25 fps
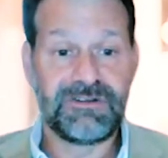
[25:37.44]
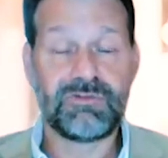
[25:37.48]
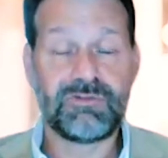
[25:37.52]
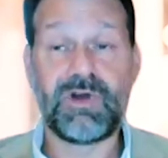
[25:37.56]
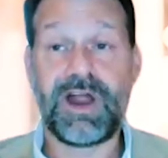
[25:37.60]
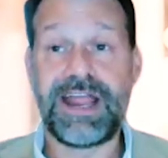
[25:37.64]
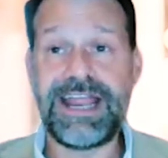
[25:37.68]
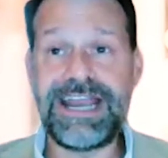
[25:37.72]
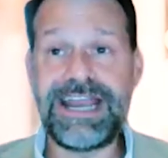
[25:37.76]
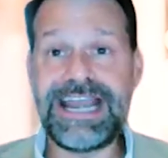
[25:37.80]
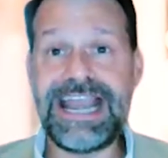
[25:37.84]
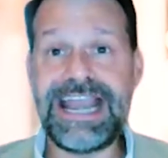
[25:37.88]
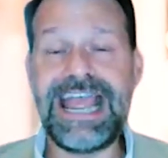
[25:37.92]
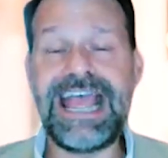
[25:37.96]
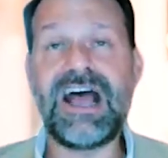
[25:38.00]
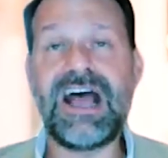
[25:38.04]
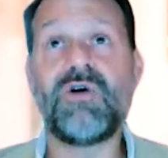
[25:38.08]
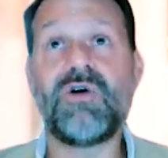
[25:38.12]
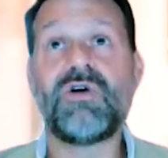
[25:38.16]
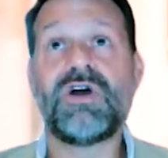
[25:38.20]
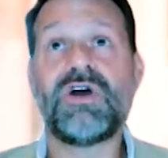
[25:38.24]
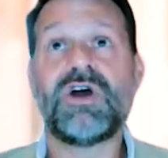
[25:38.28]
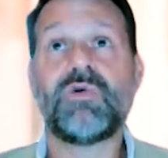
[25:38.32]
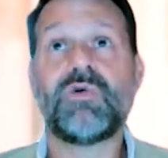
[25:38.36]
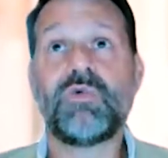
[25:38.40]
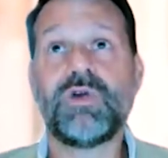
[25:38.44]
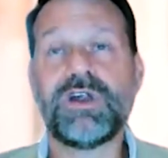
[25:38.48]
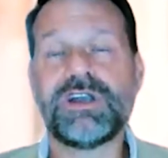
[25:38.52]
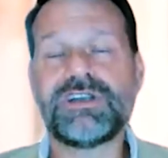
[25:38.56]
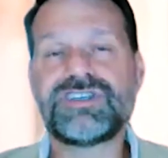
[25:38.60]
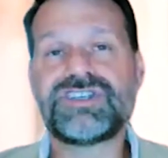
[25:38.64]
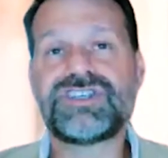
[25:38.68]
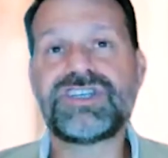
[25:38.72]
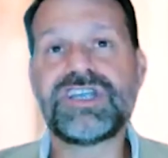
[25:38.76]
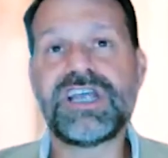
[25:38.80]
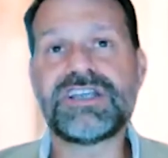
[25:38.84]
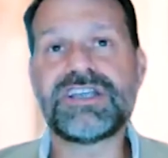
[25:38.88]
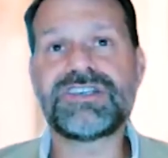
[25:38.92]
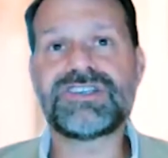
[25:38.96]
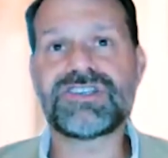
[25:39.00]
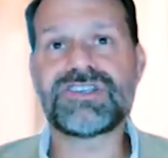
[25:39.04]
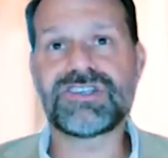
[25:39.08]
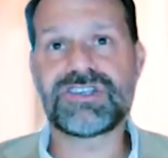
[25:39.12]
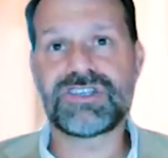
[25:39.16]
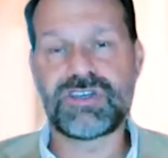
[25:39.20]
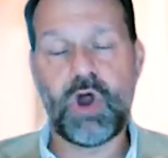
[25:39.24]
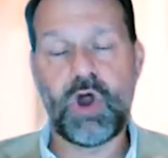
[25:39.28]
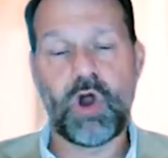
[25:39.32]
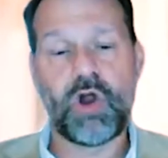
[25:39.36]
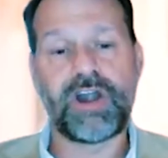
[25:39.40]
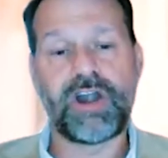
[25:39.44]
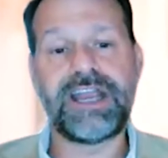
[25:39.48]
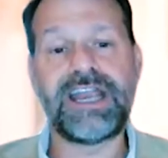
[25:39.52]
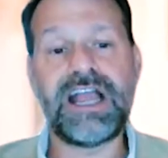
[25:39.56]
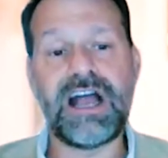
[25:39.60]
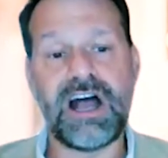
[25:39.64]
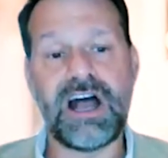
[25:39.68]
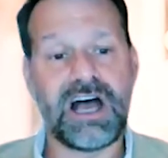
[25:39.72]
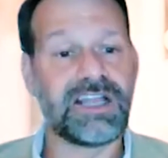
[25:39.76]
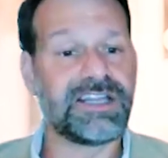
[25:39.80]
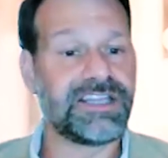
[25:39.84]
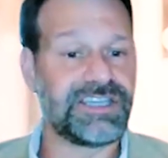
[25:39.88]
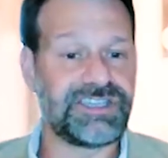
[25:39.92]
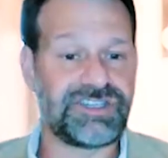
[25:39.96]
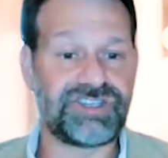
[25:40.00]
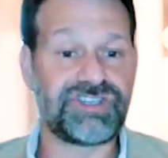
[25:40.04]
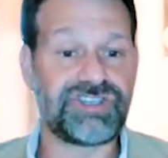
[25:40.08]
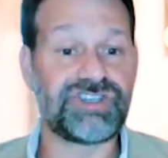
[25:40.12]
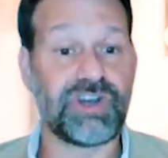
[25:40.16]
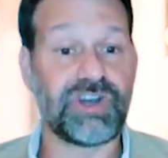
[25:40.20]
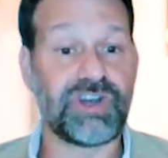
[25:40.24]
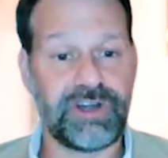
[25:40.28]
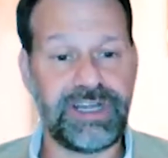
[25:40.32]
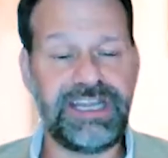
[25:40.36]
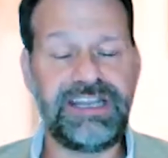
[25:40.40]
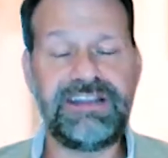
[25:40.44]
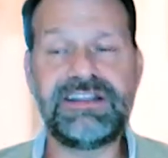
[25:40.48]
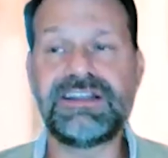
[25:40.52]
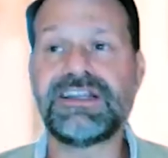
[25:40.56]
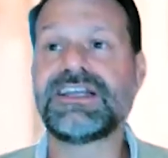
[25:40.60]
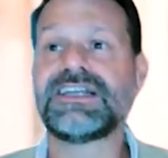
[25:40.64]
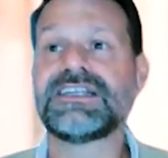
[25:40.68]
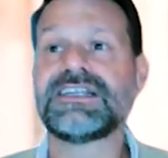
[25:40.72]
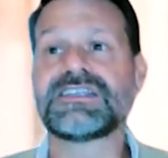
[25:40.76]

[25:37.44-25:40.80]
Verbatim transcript: Right now, we're just starting on this journey.